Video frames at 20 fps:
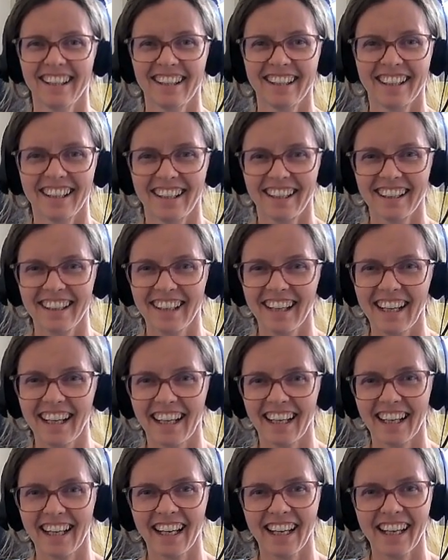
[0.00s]
All
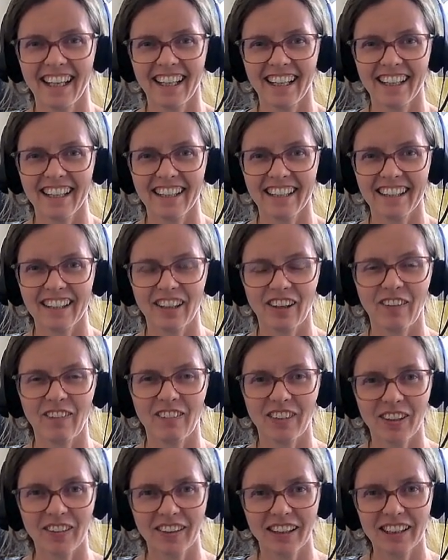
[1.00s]
right, and hope
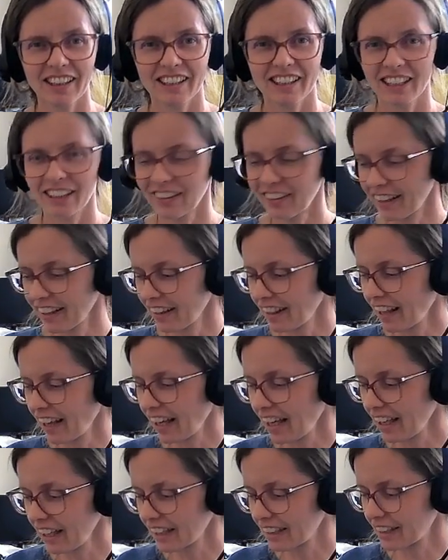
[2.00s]
you enjoyed
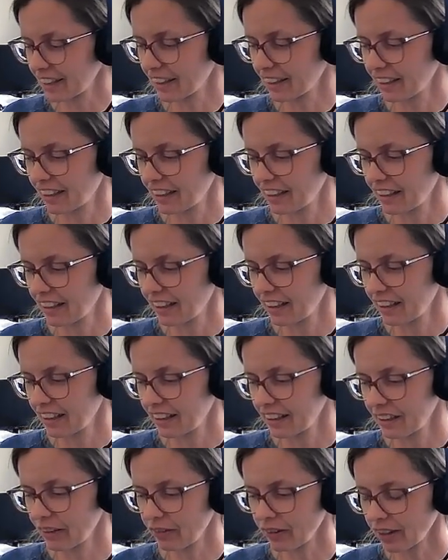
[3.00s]
that.
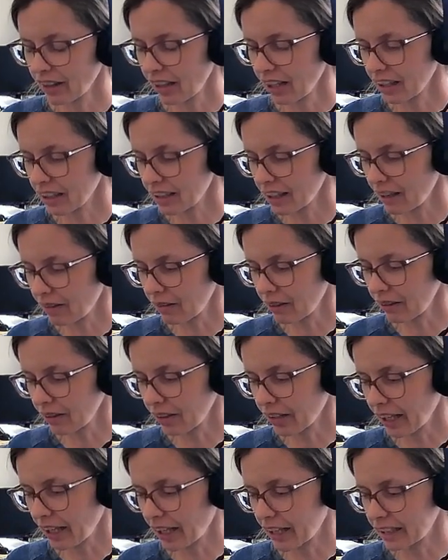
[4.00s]
Different things that we're
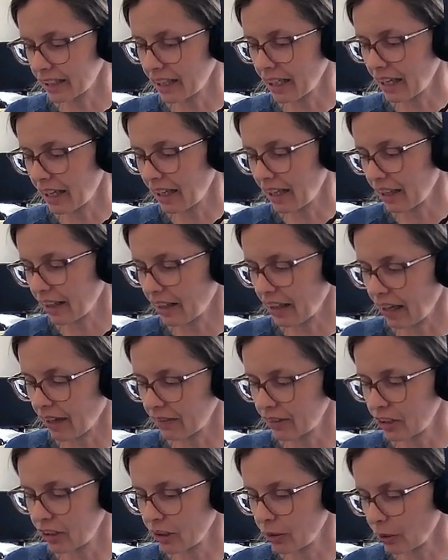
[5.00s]
looking at today have
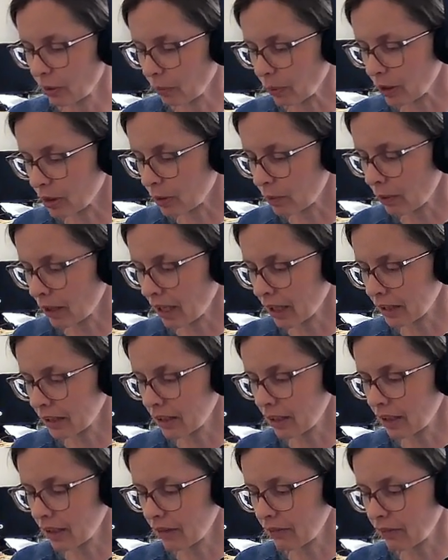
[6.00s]
to do with
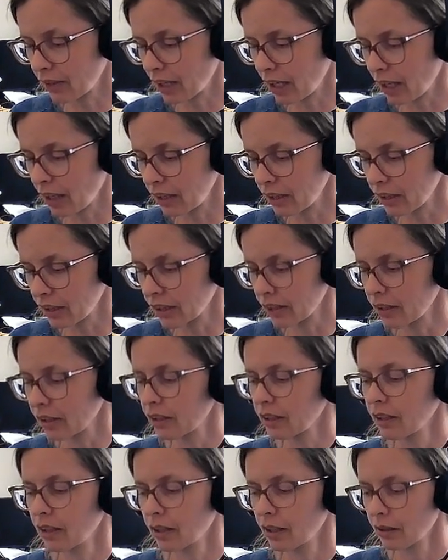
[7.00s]
perspective, color,
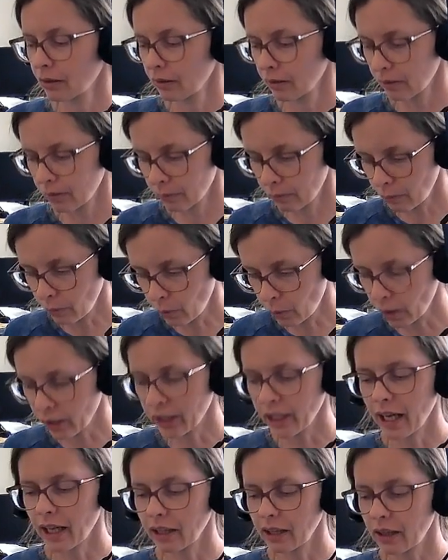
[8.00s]
more
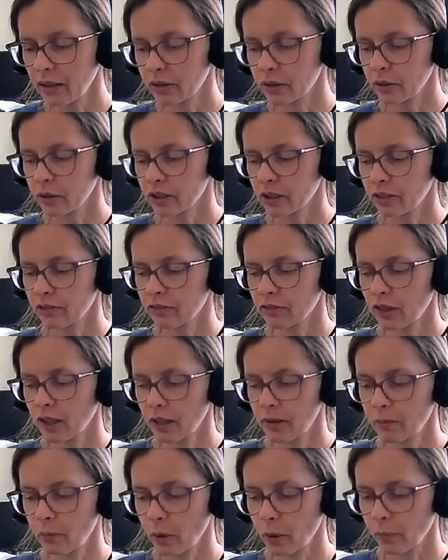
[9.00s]
yellow towards the
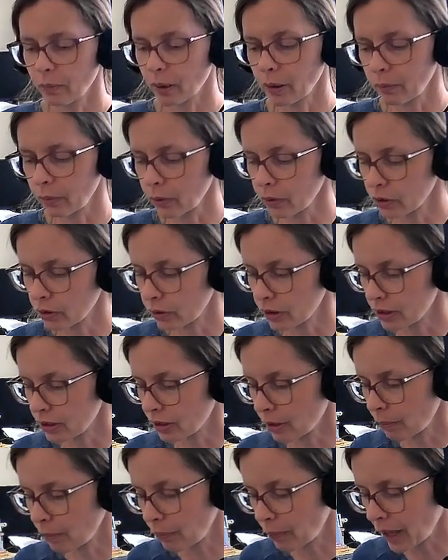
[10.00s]
front, more purple towards the
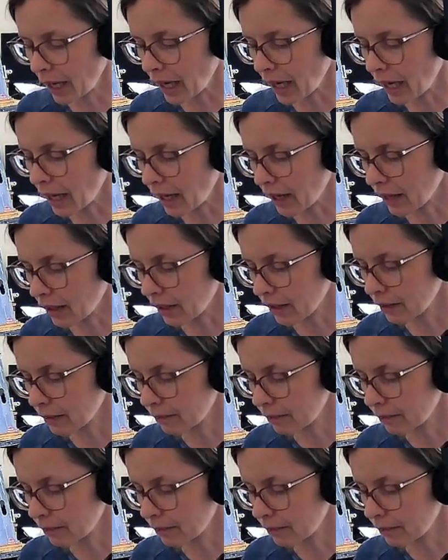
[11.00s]
back,